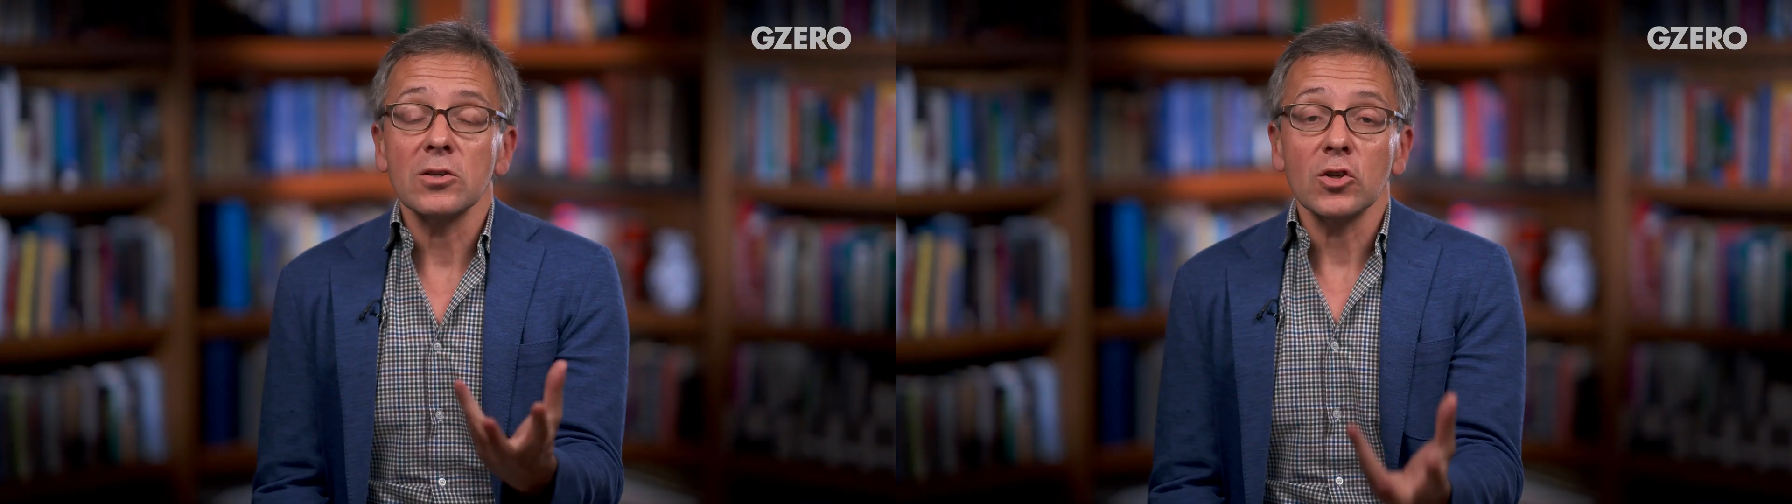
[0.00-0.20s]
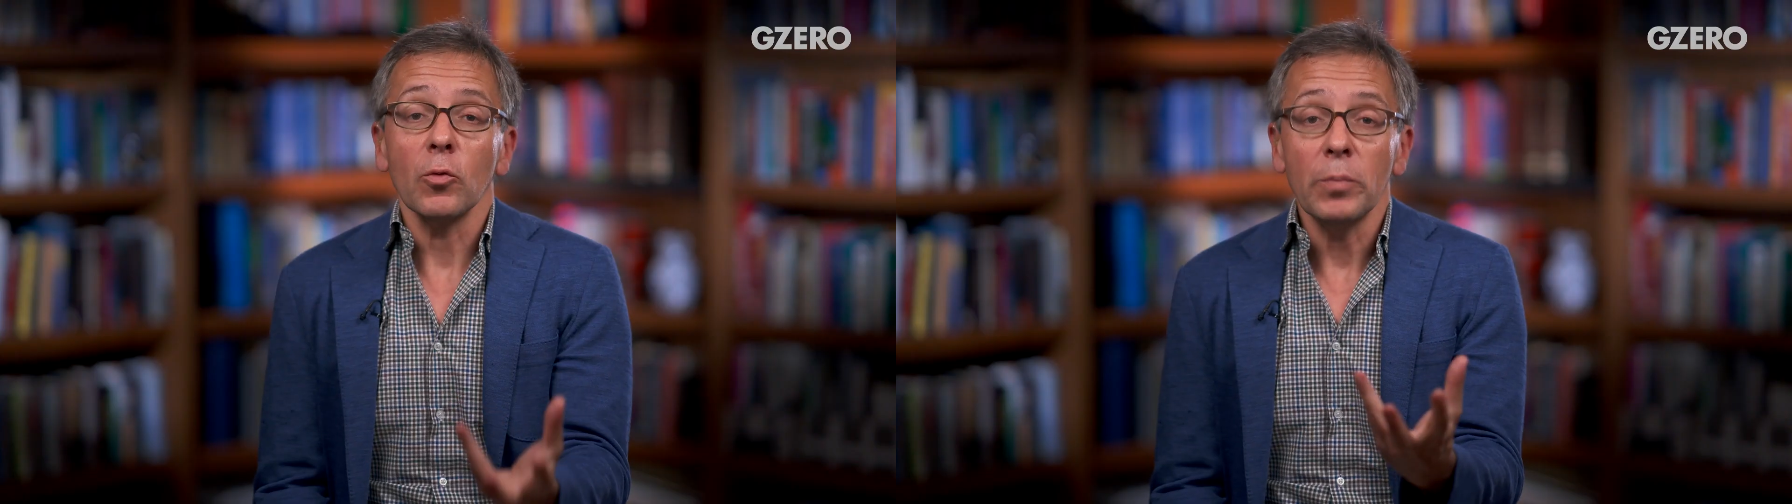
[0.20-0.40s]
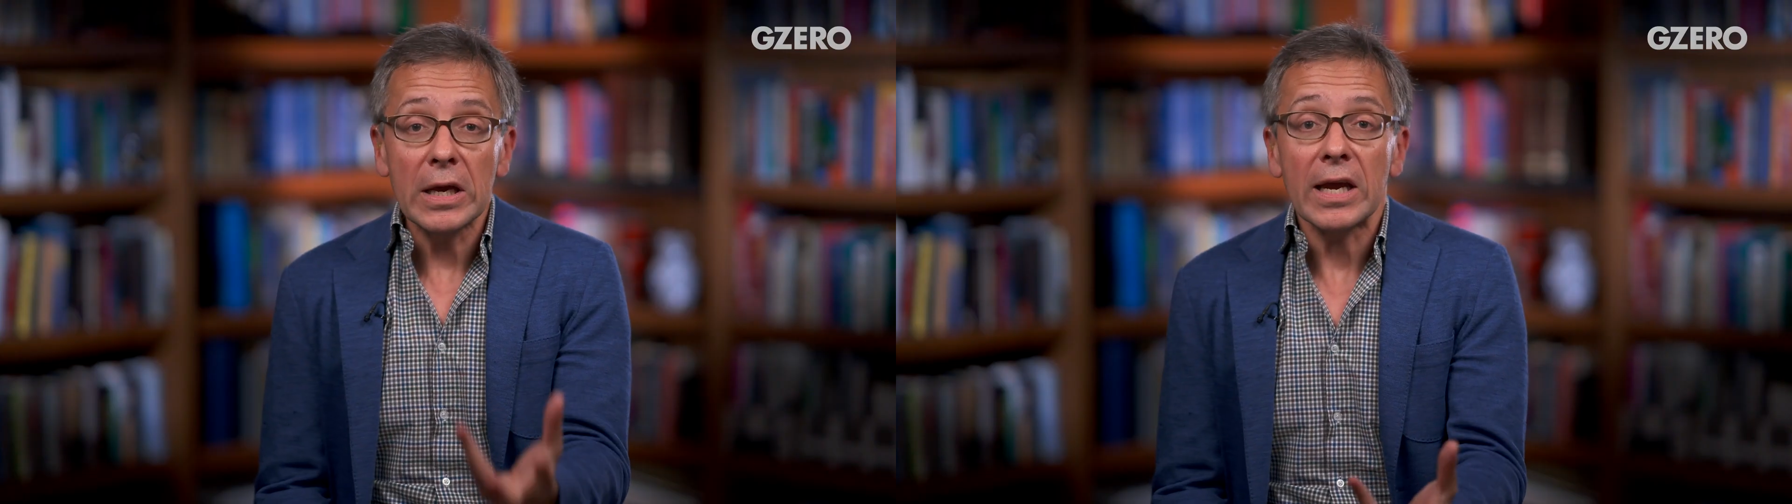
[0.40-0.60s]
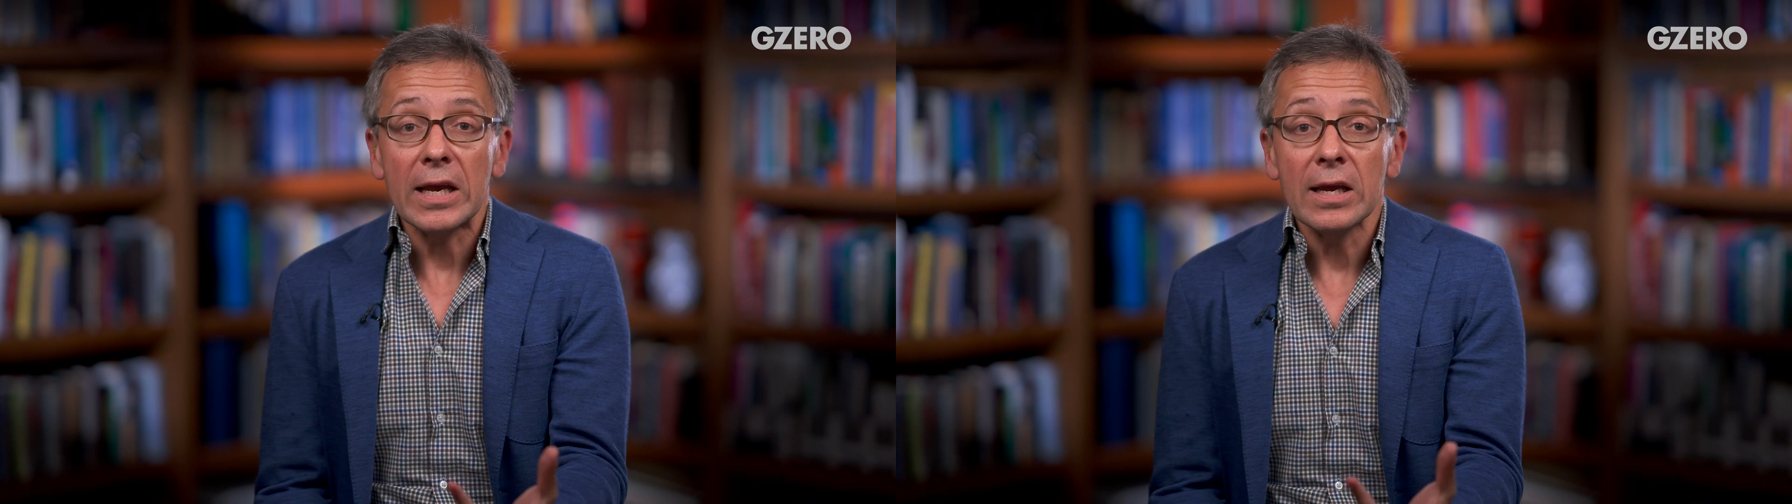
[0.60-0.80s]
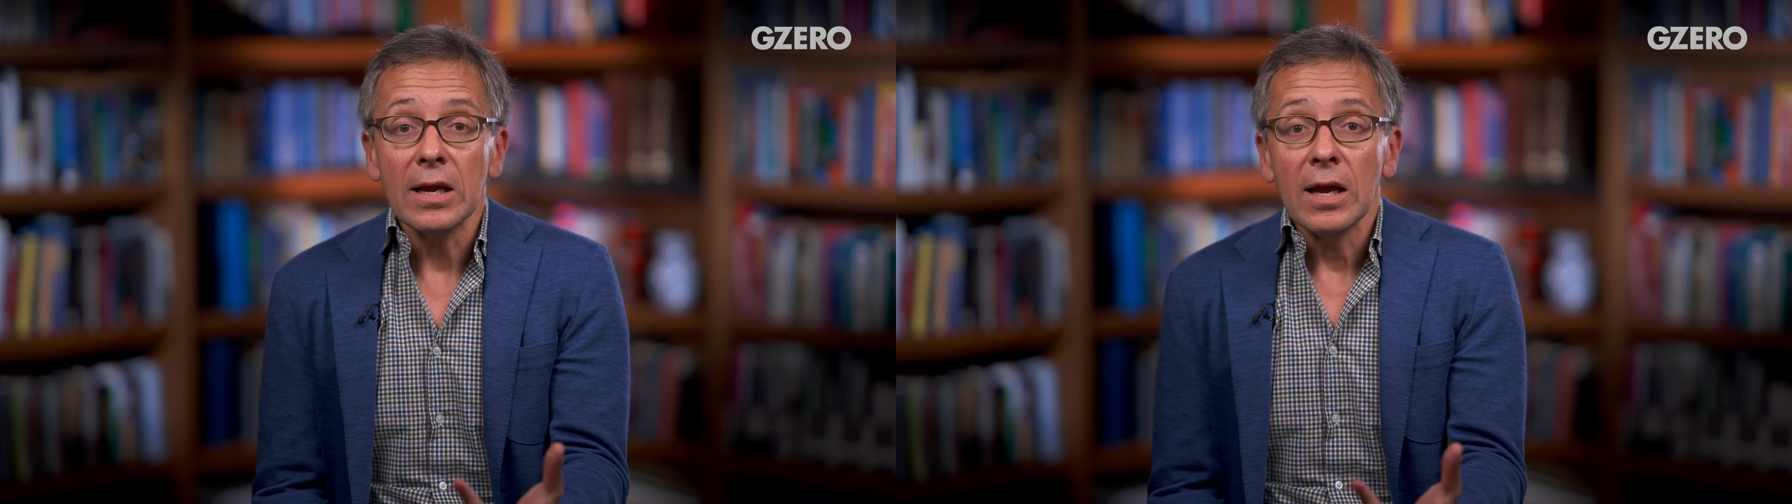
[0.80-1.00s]
it's so
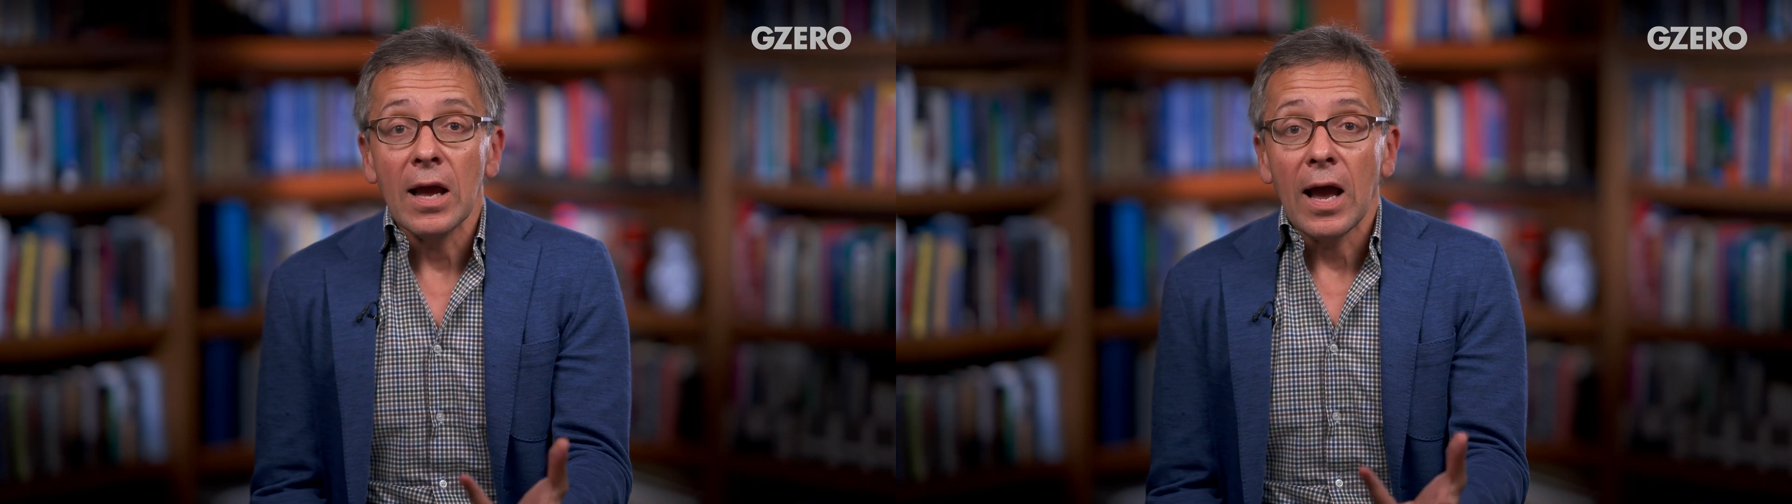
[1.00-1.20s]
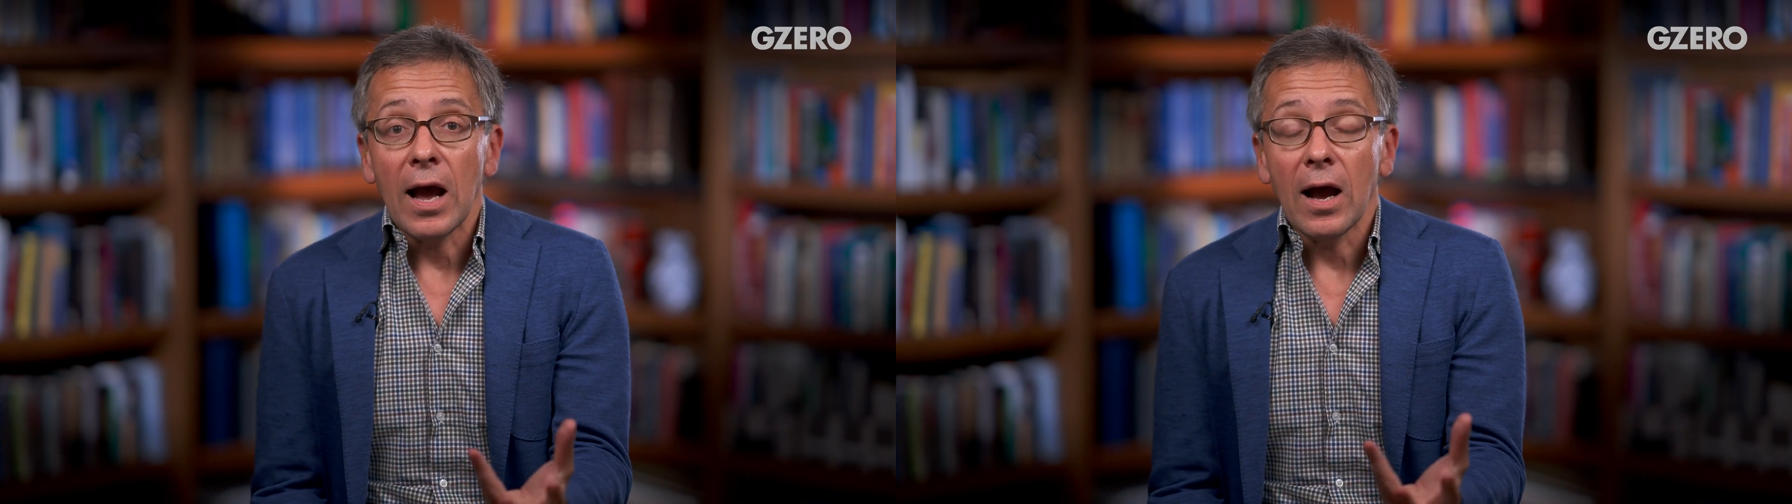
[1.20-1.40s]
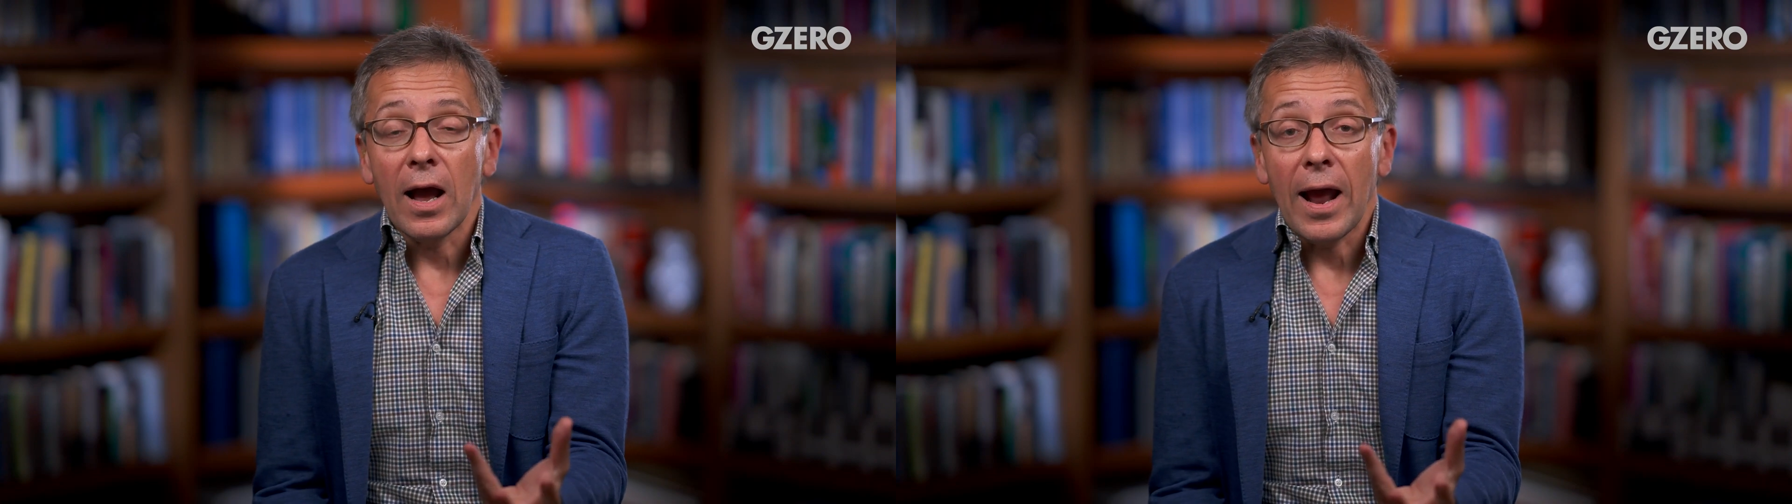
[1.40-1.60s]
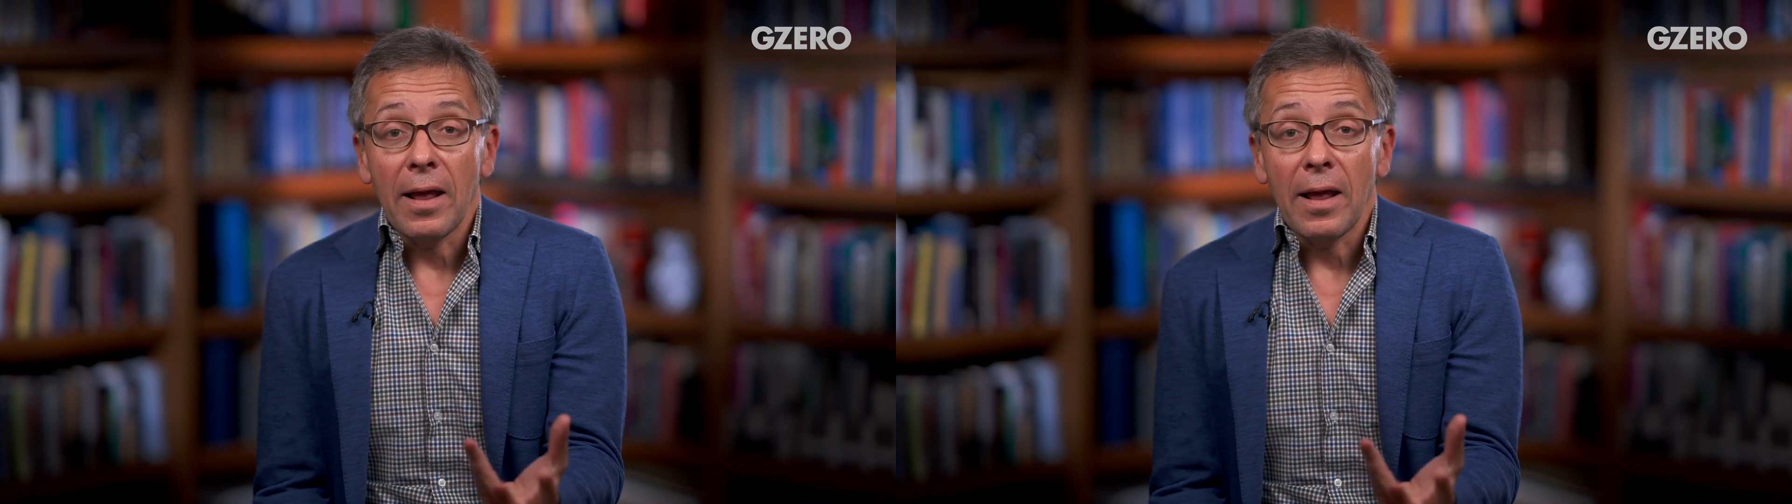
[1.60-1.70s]
big, uh,